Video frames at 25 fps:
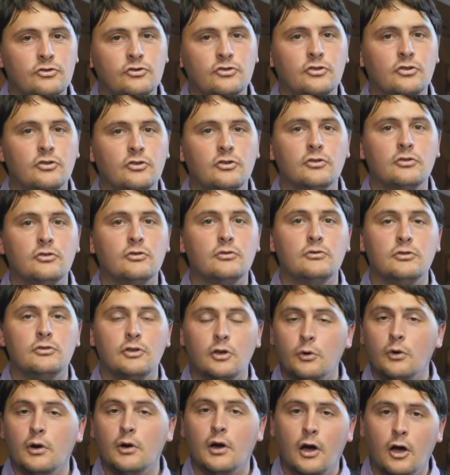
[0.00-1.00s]
to
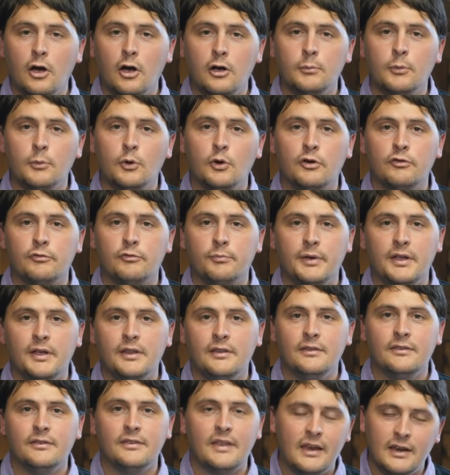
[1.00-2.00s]
you at home who have
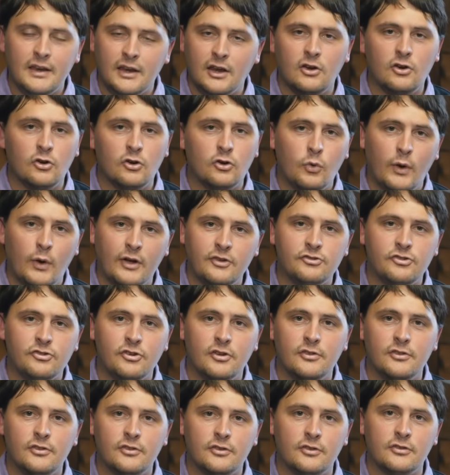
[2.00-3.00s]
been sending in your
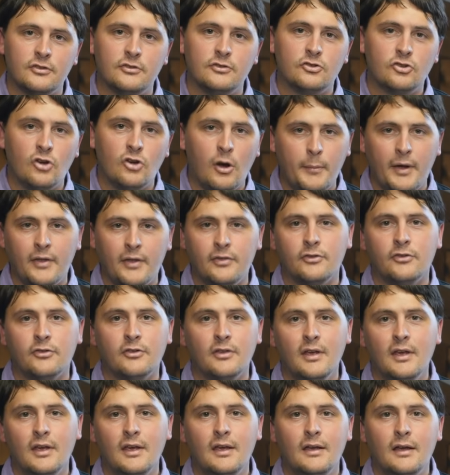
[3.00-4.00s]
questions and comments.
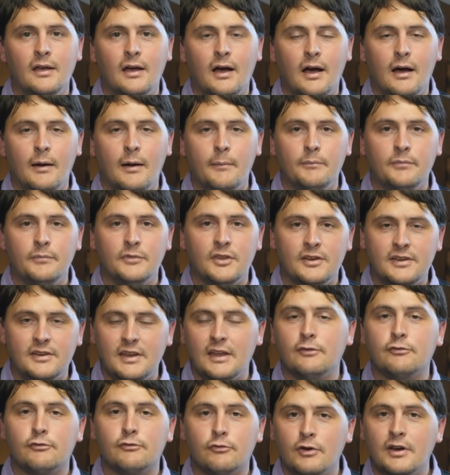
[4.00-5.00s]
Um, the
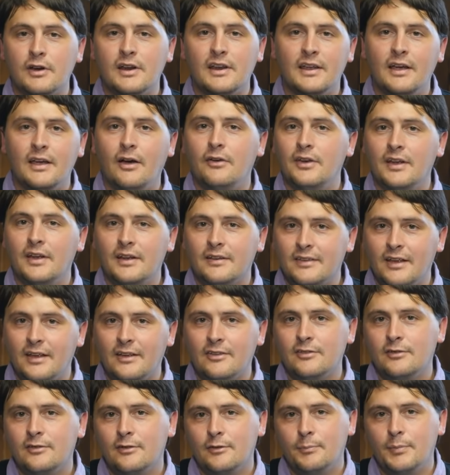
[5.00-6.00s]
diff really only
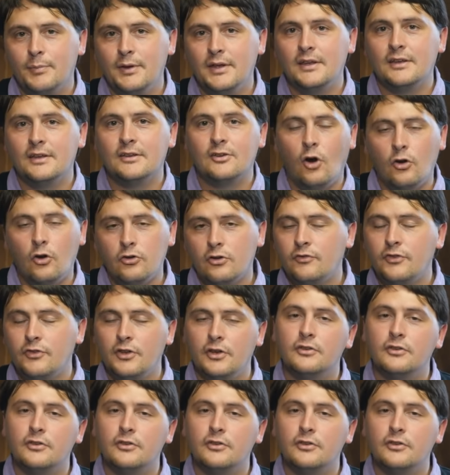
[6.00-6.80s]
exists because of you,